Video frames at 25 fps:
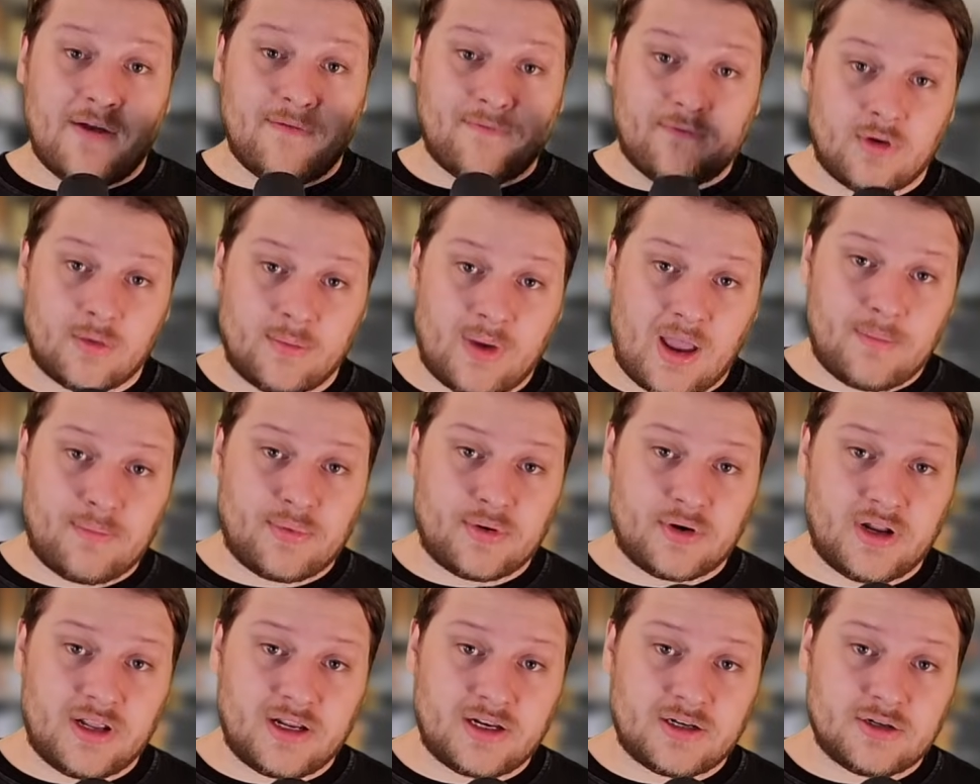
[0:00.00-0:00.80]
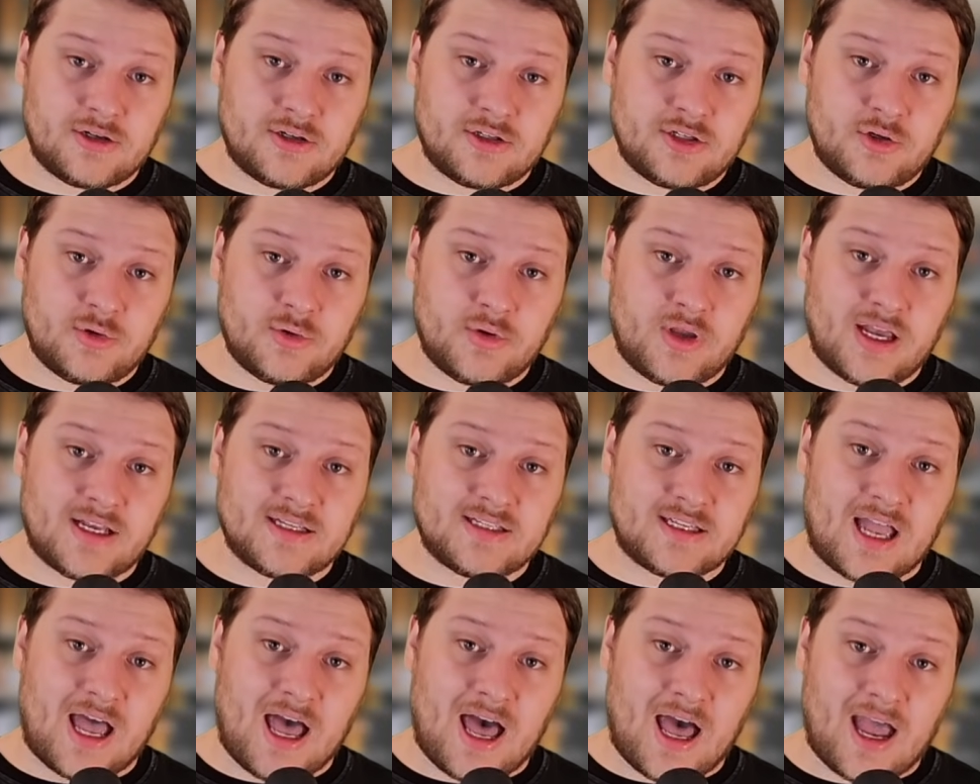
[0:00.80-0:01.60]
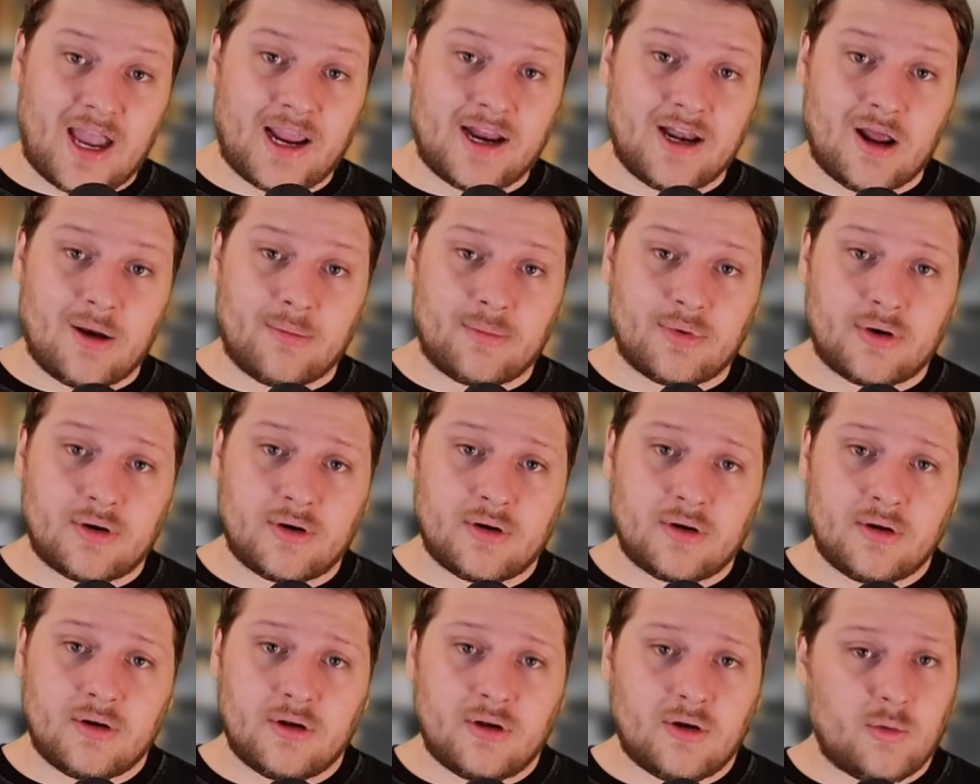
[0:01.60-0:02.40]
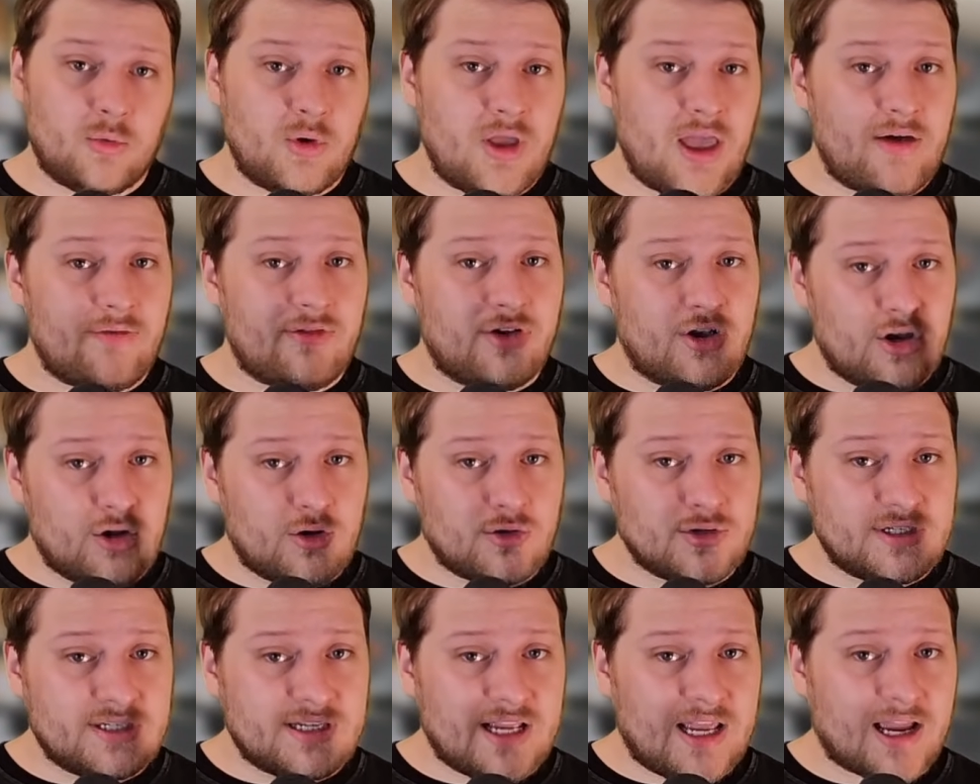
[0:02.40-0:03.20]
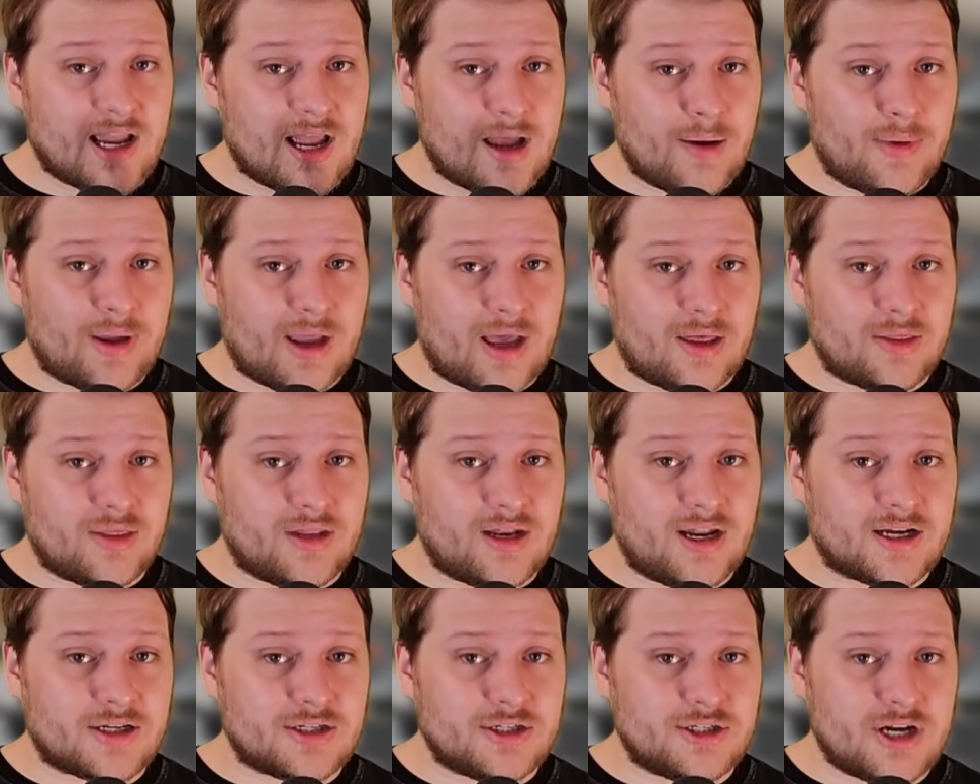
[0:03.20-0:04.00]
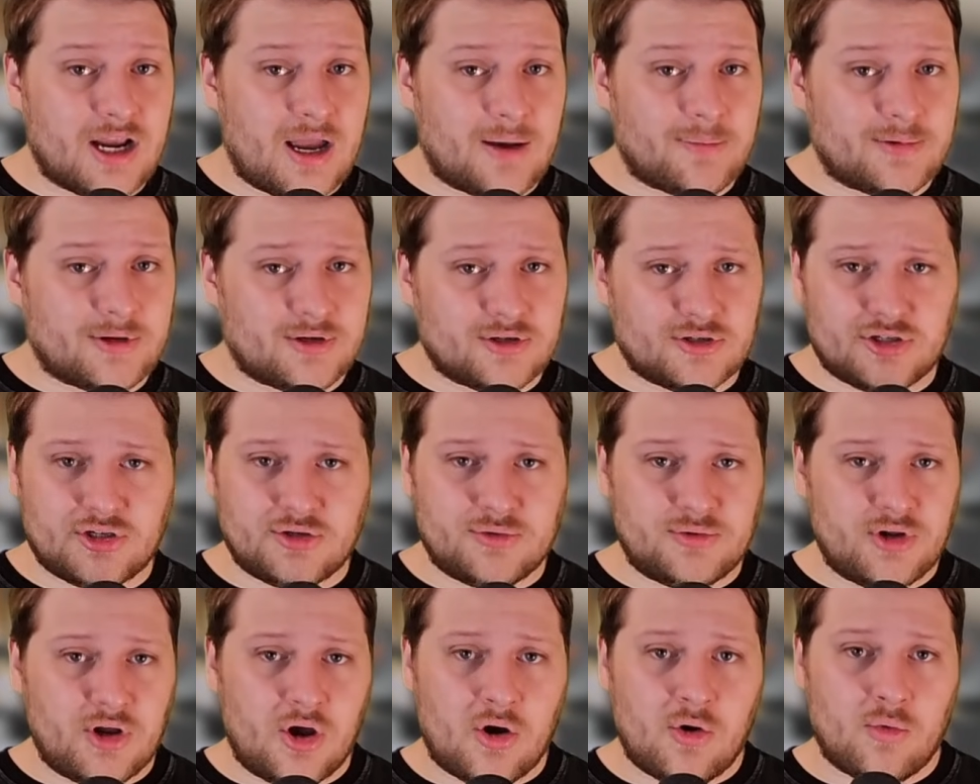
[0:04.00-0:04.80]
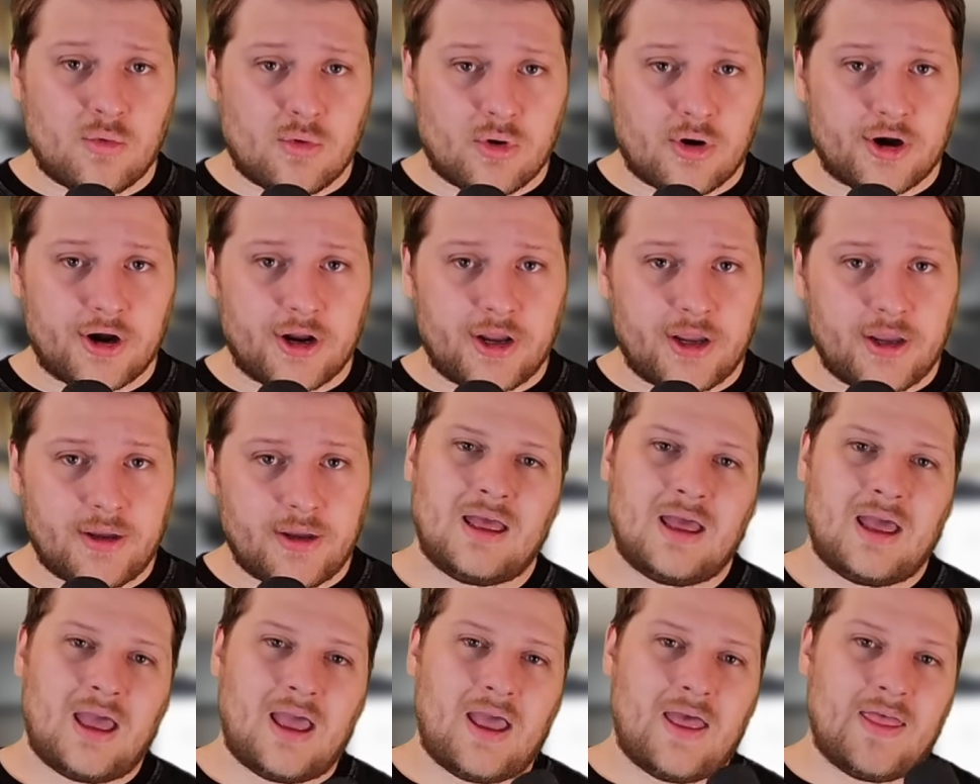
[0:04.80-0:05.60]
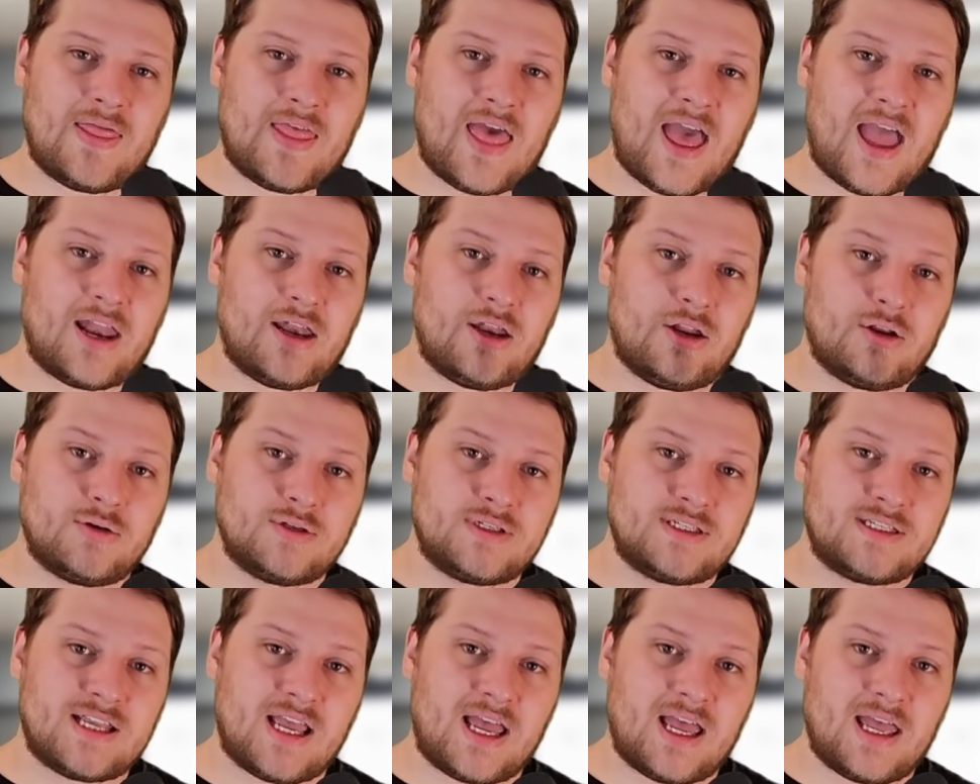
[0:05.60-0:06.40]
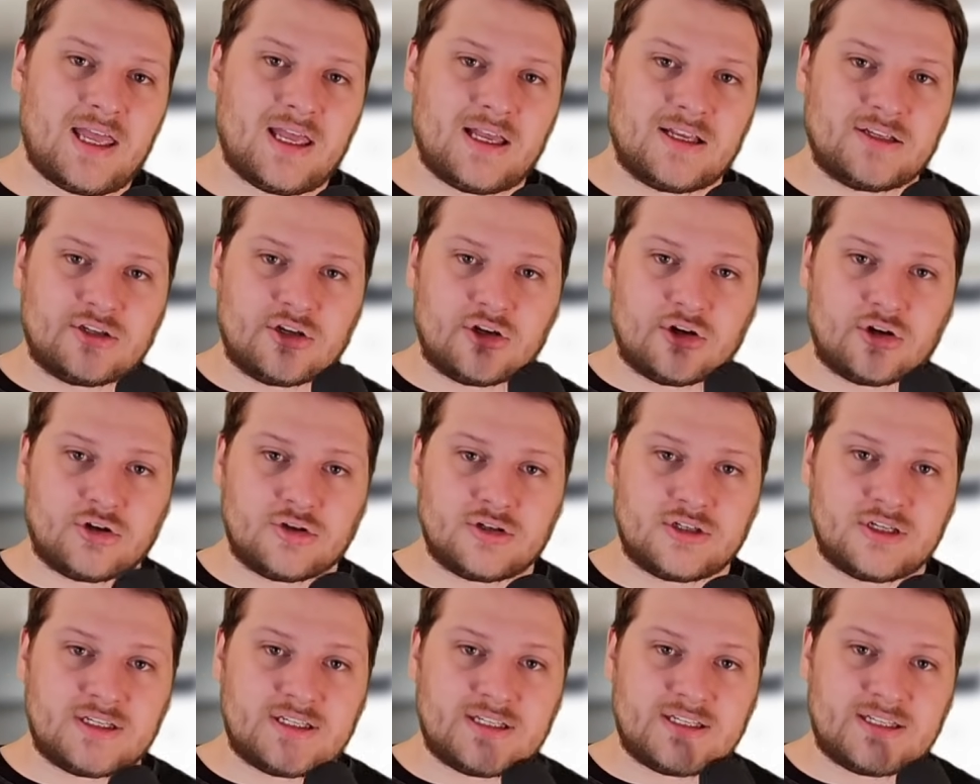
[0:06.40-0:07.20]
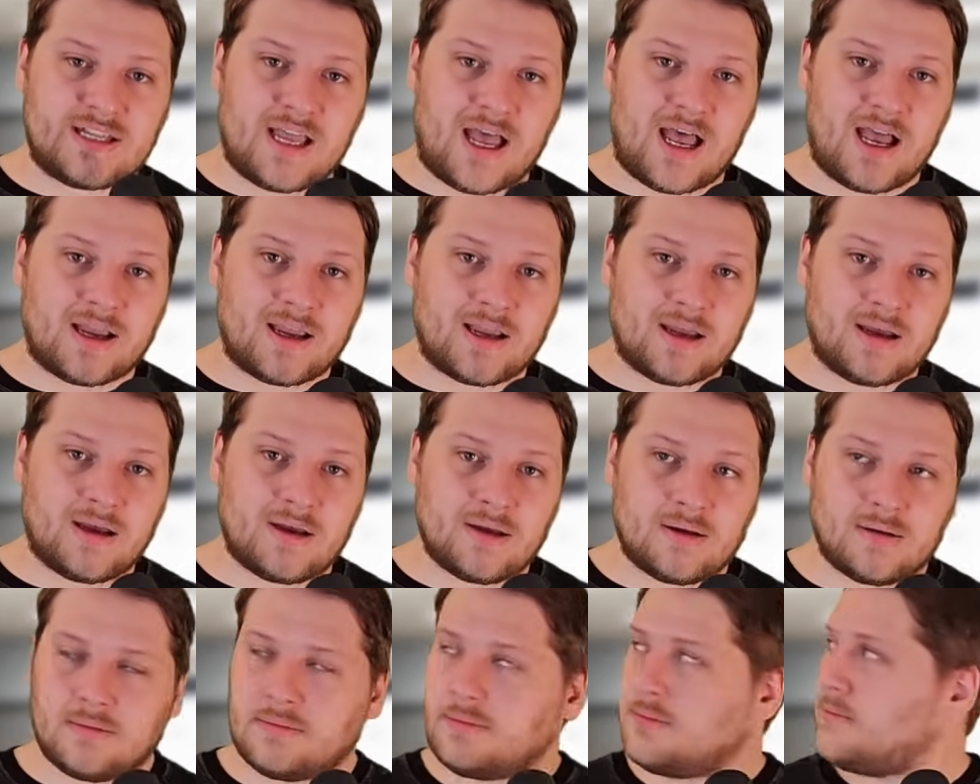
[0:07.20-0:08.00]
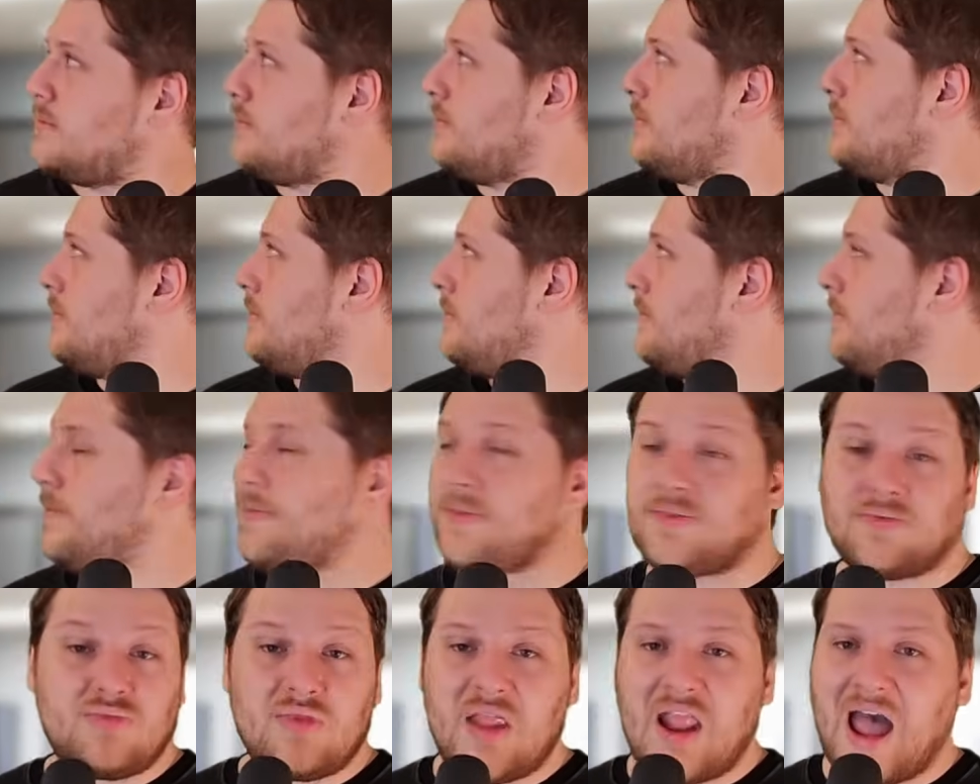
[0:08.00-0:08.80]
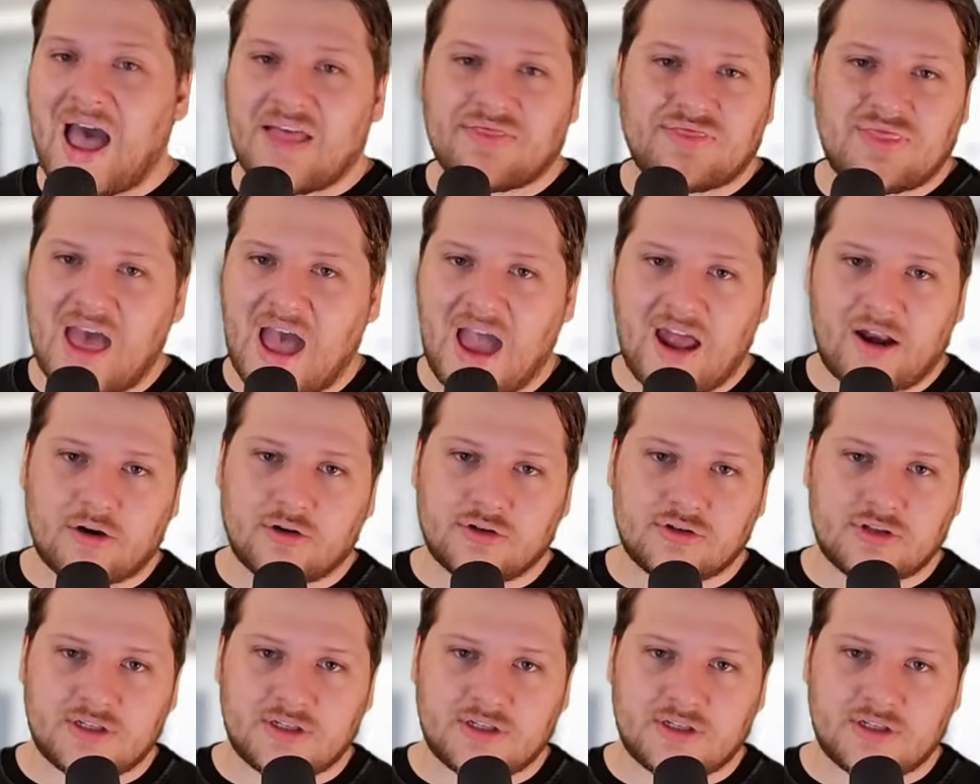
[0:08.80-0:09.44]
for my predictors who guessed a high number, we have a new set coming out the next chapter, so don't worry. And that new set is Urza's Saga. Not that Urza